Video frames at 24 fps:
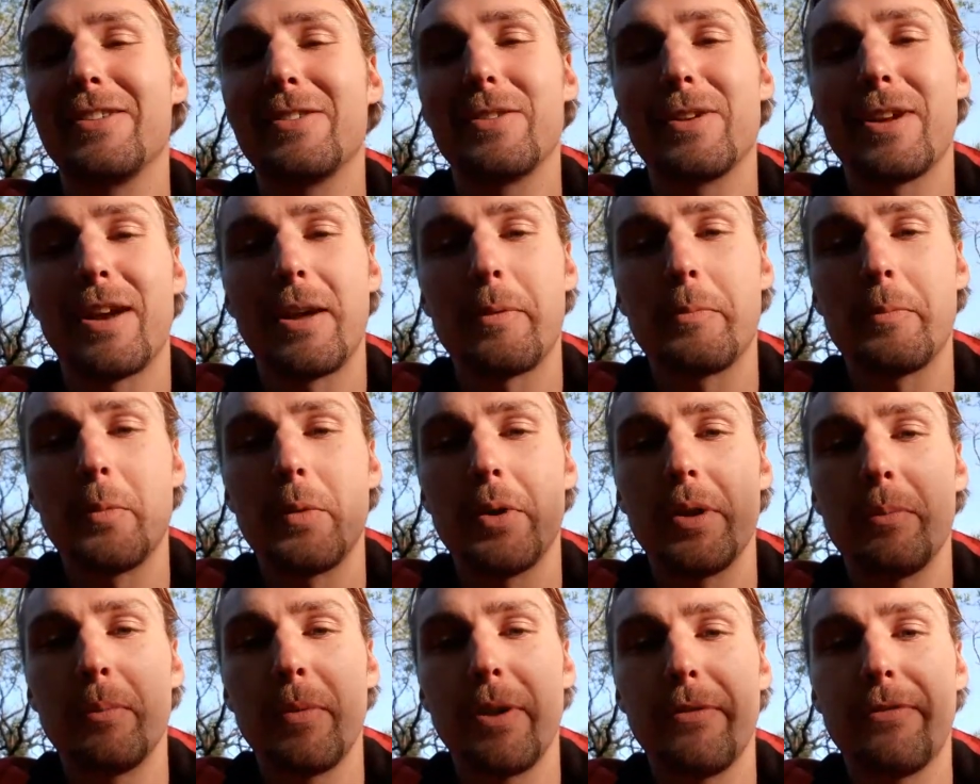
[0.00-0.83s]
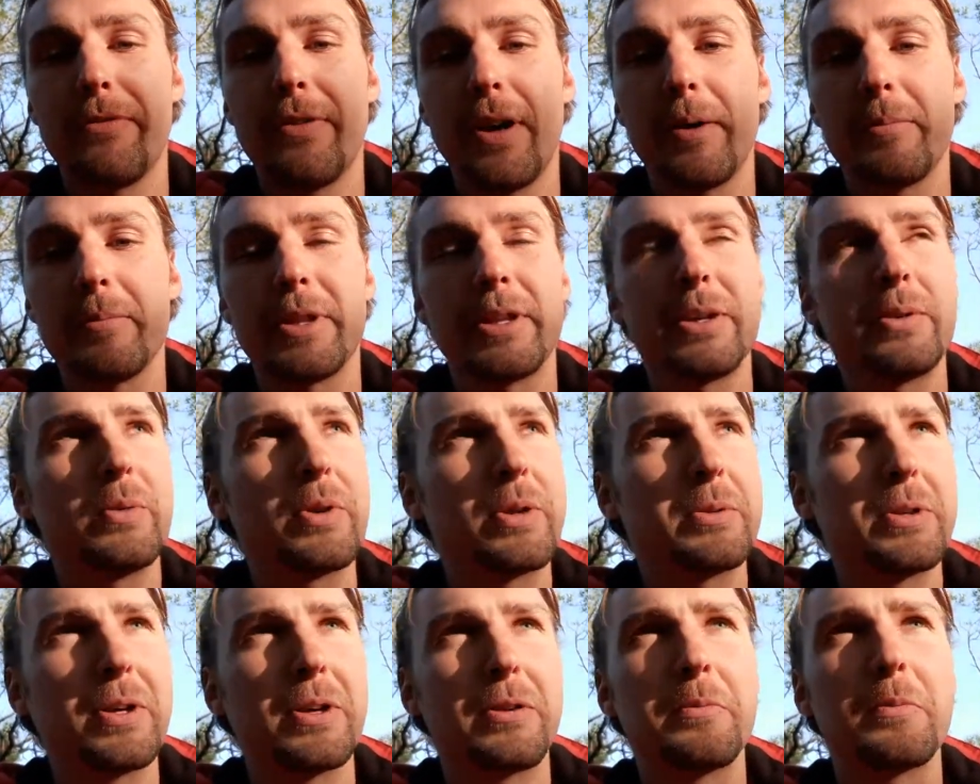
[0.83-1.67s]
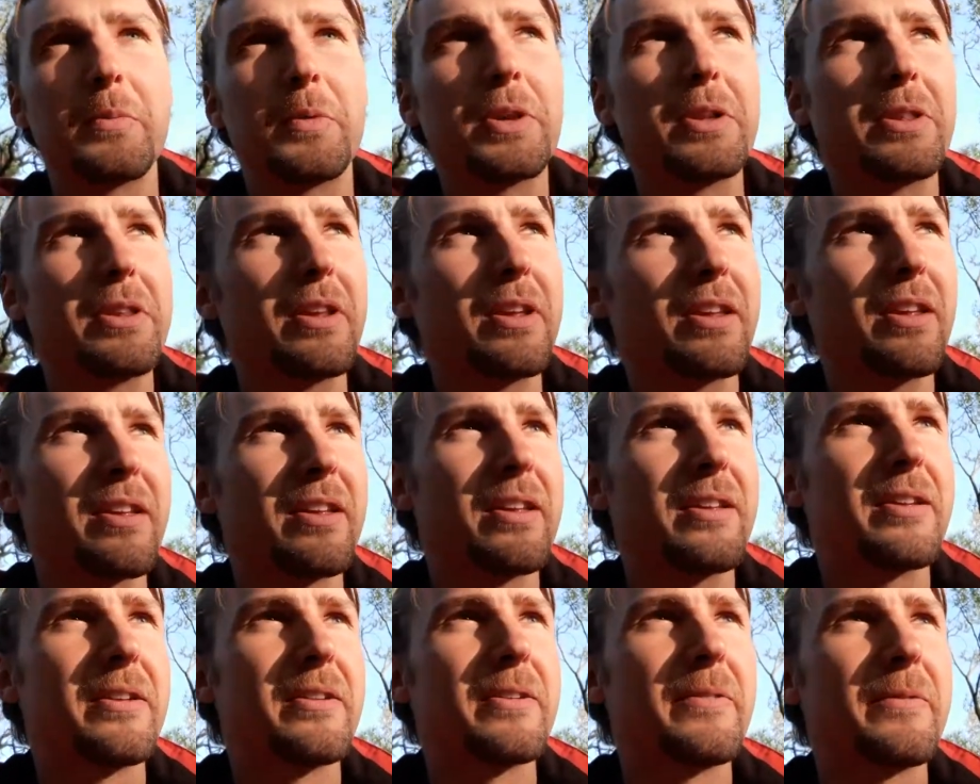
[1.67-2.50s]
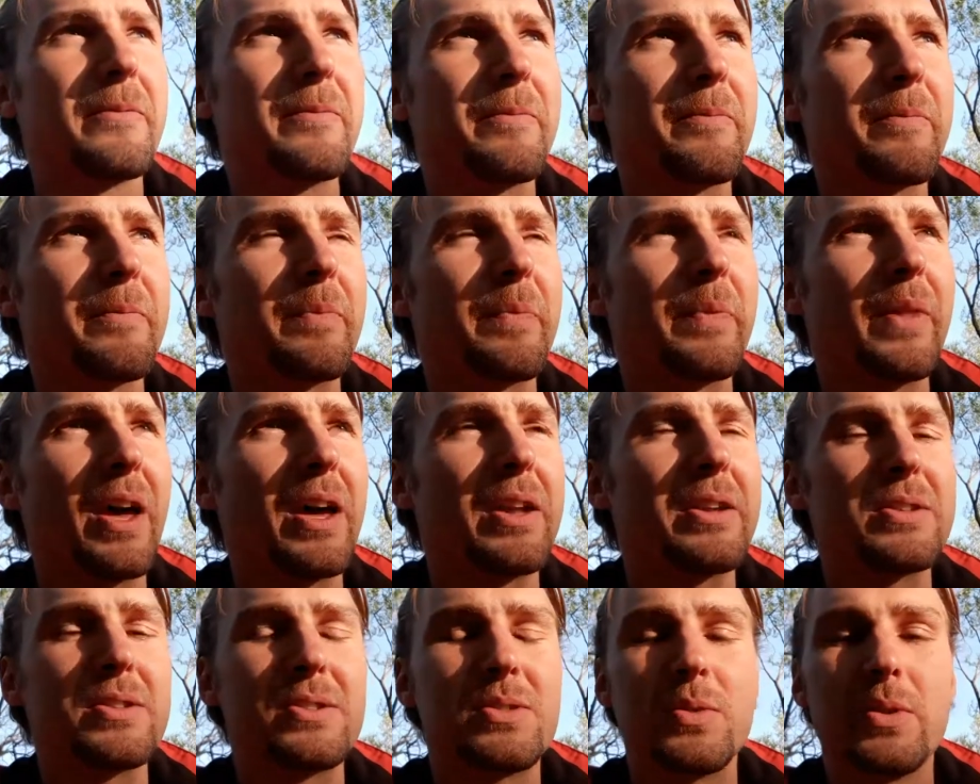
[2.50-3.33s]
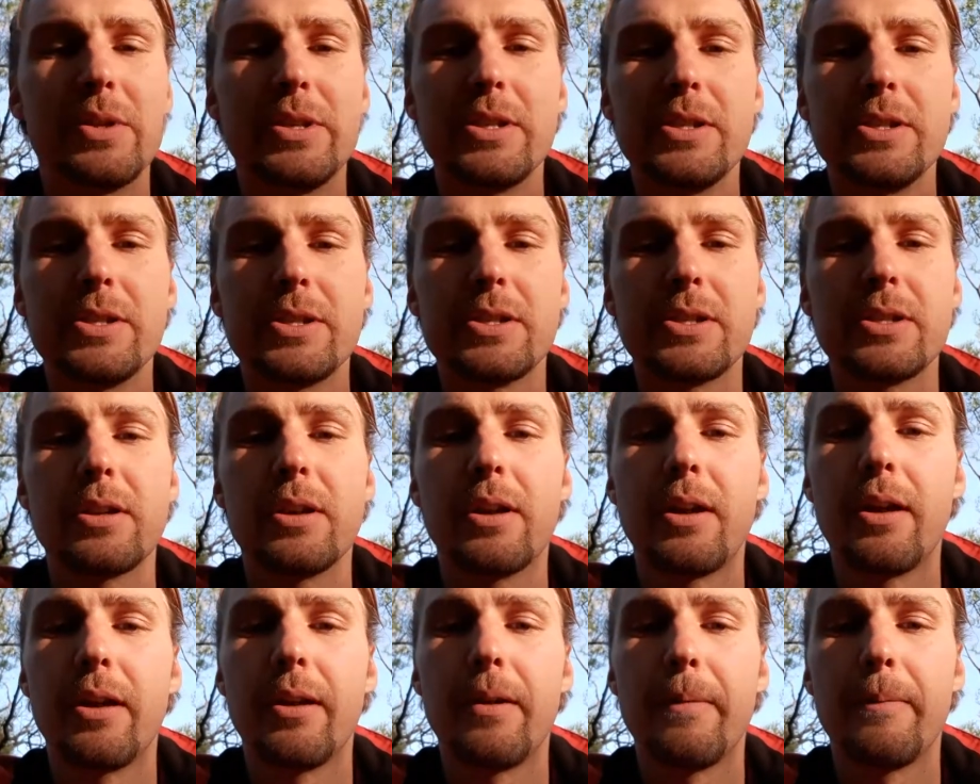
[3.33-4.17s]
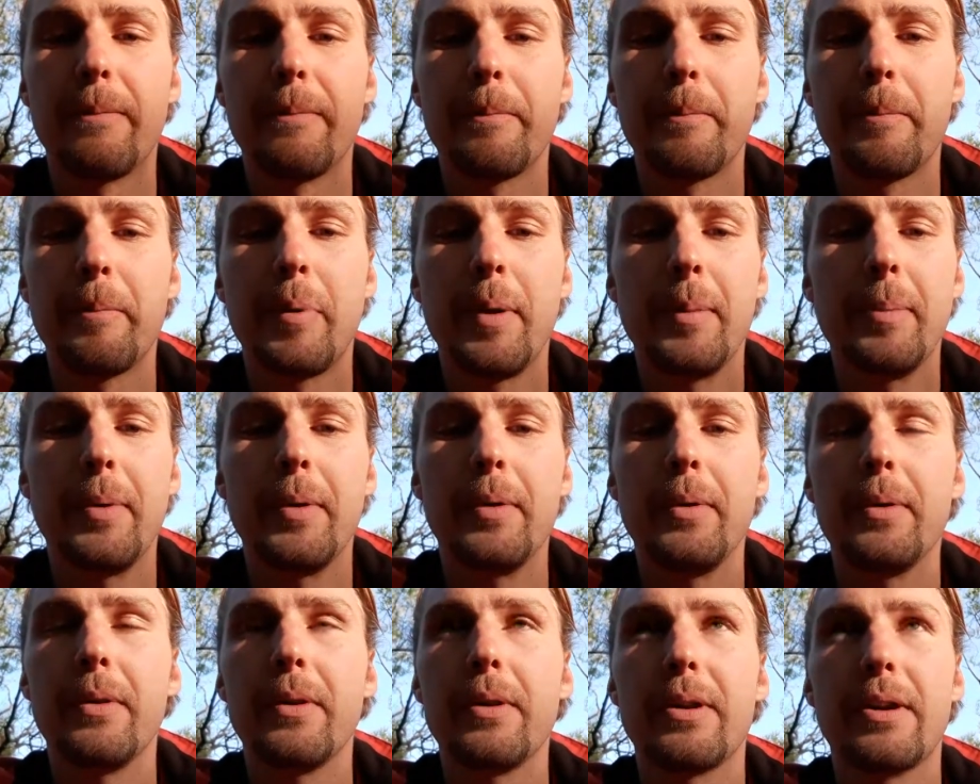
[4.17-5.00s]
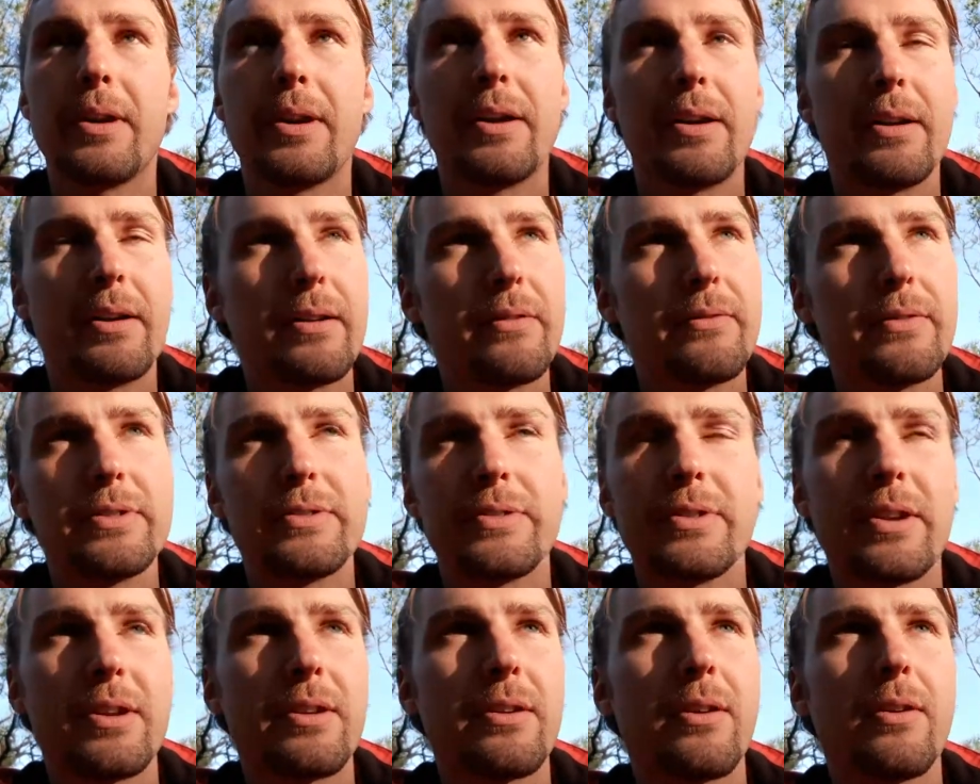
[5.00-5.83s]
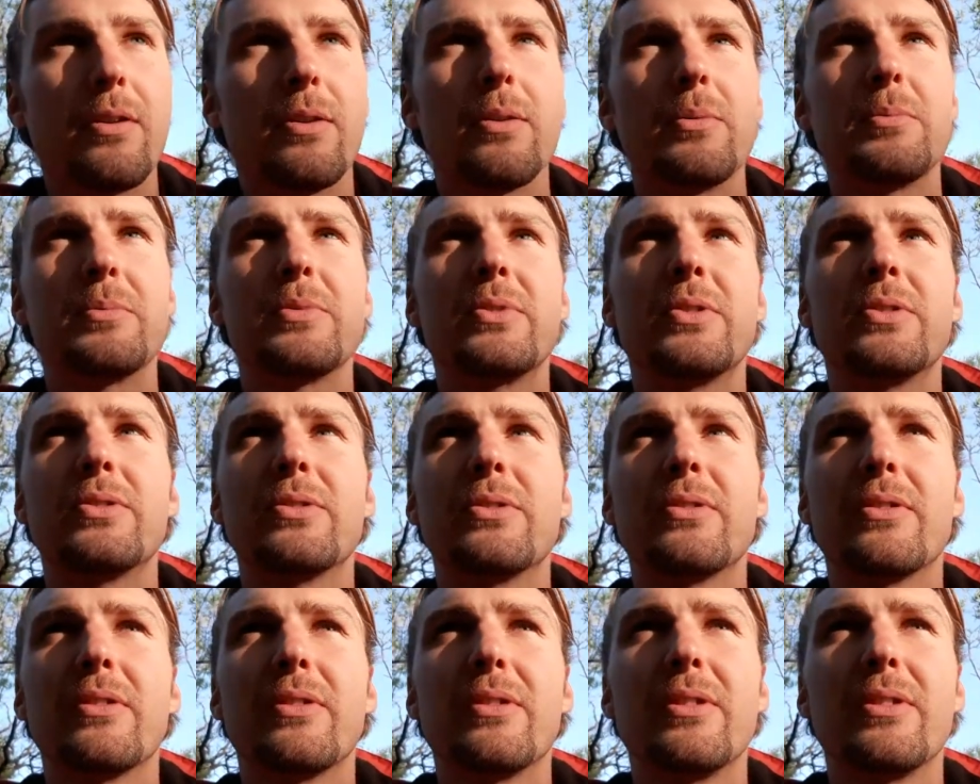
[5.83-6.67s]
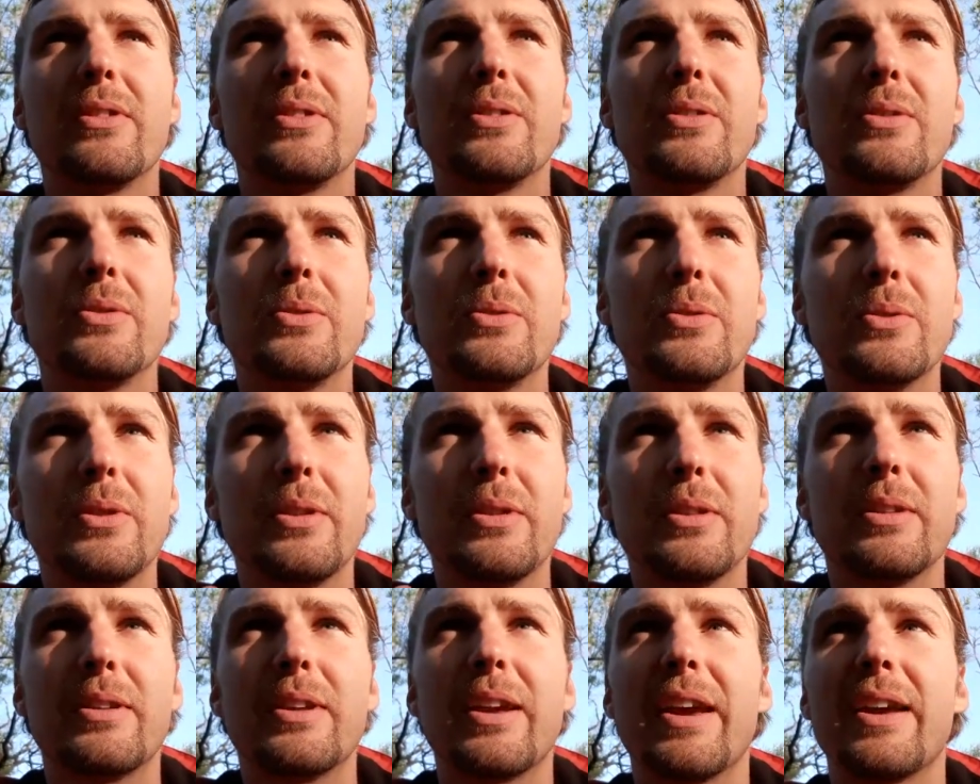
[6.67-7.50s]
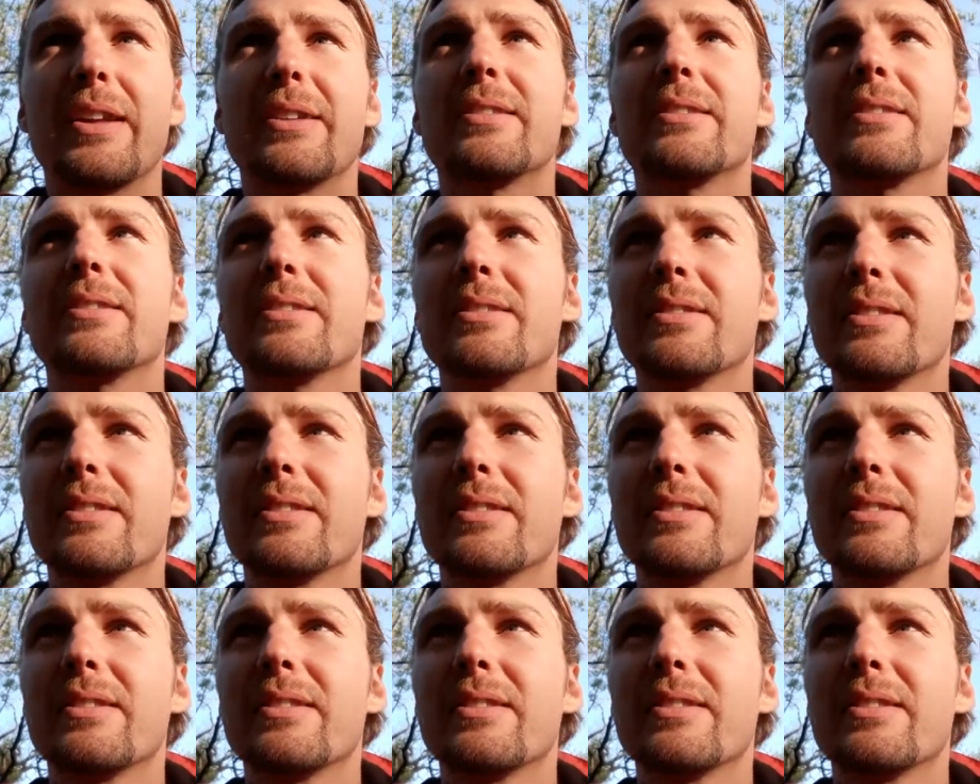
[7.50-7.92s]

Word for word: when I'm with my family, when I'm with the uh, other Swedish um, people uh, visiting their homes, and will get